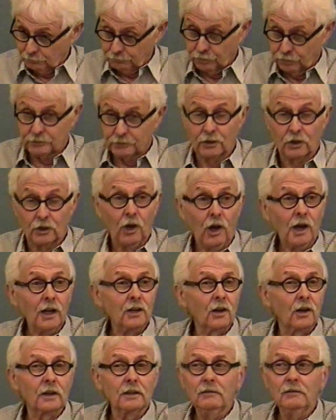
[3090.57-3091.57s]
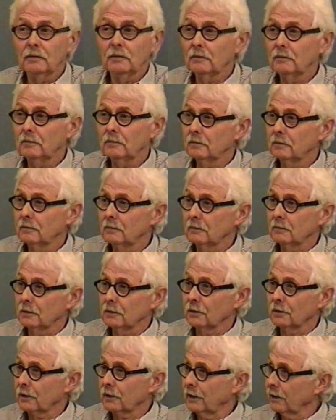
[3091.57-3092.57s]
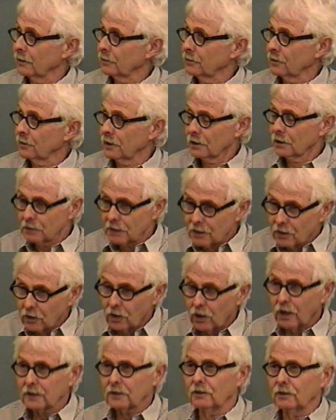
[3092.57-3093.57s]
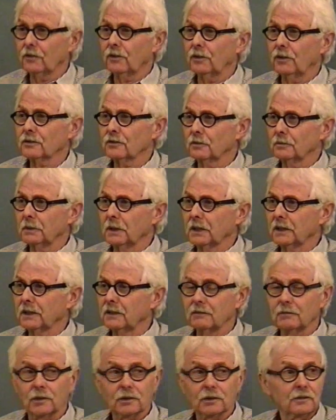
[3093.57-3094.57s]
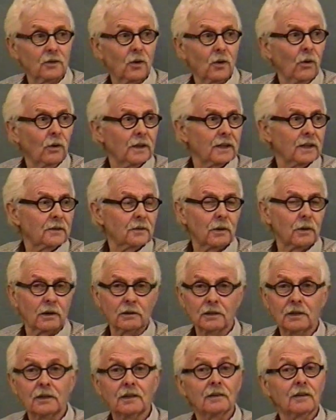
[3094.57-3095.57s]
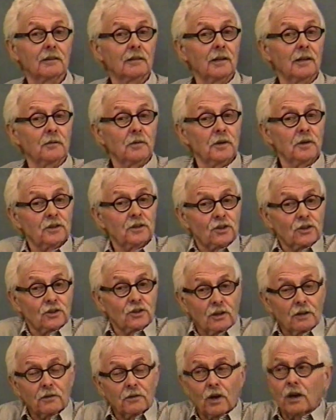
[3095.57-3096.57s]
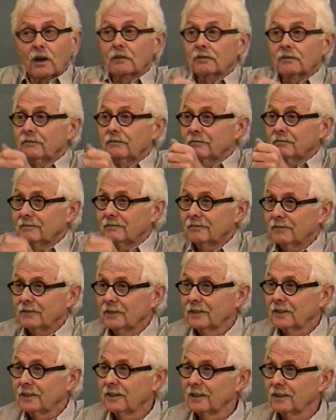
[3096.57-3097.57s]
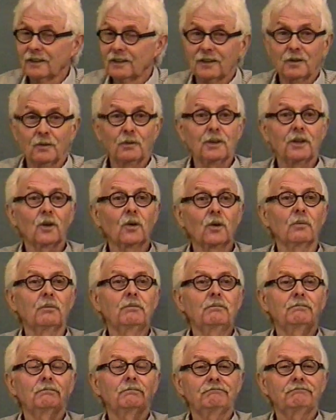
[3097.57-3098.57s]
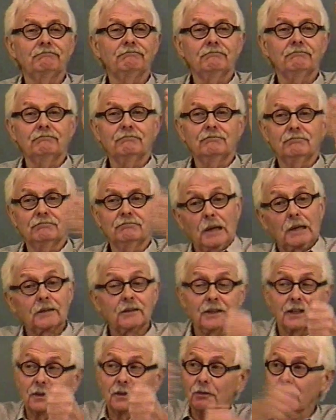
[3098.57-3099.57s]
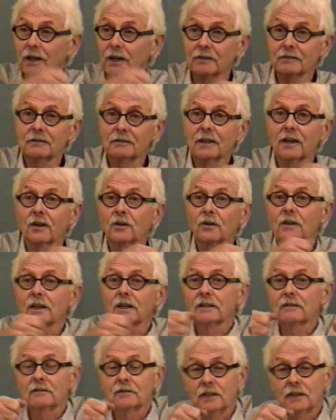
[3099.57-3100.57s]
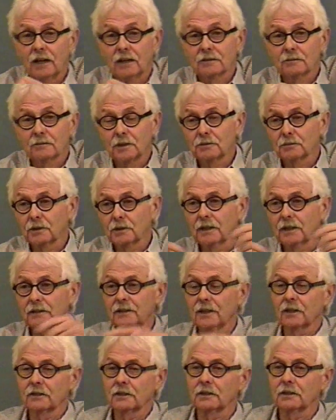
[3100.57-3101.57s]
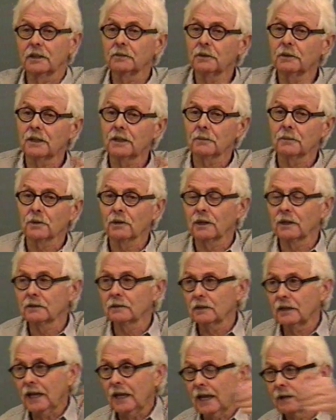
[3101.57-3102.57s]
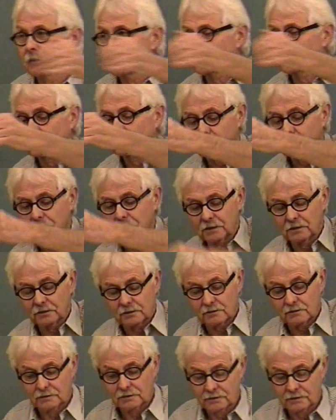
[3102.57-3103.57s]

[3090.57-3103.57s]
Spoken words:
Put the lock on. We were careful there. We locked the thistle buggy. It wasn't going anywhere. Then we shove off. We go punting around Elk Lake, down one way, down there. And then we come around Hampshire Beach.